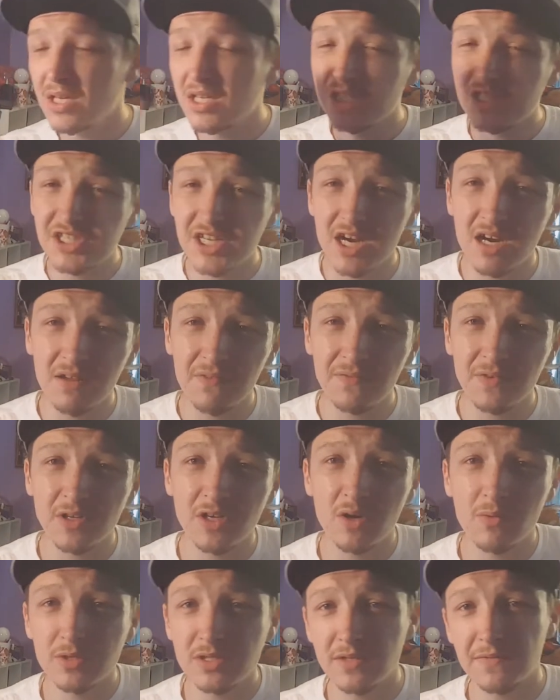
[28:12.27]
share the
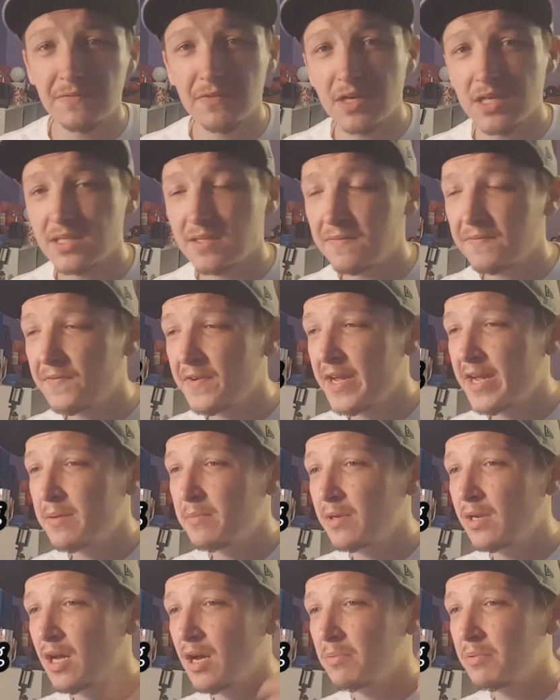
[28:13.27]
video with your friends and
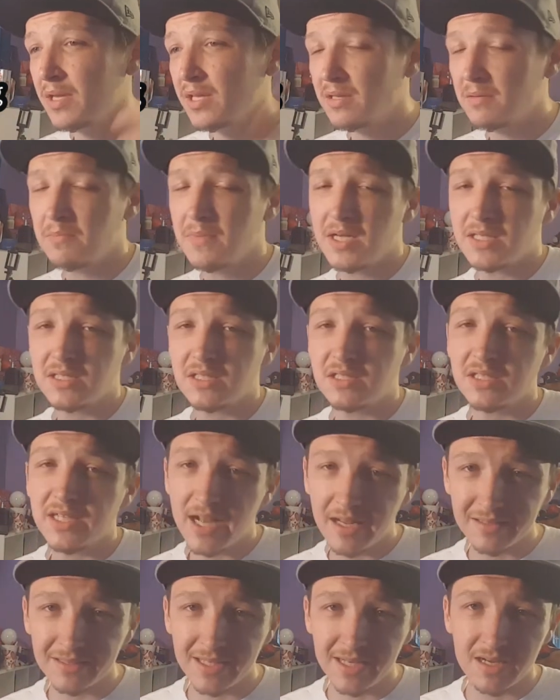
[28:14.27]
family to help get the message
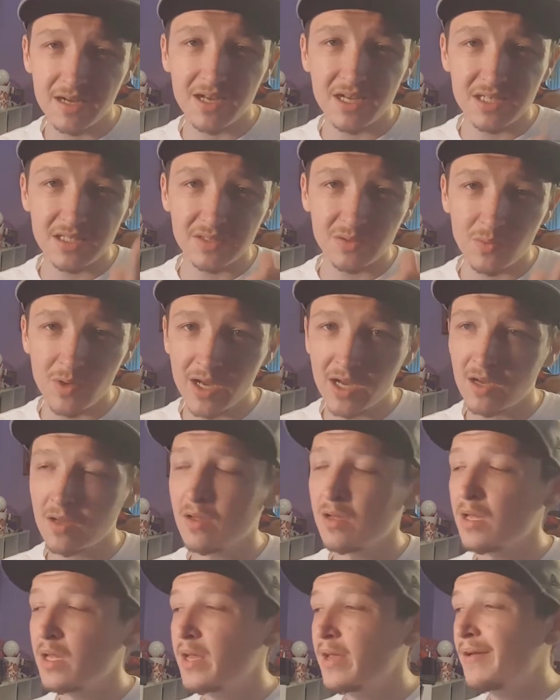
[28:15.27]
out there as well.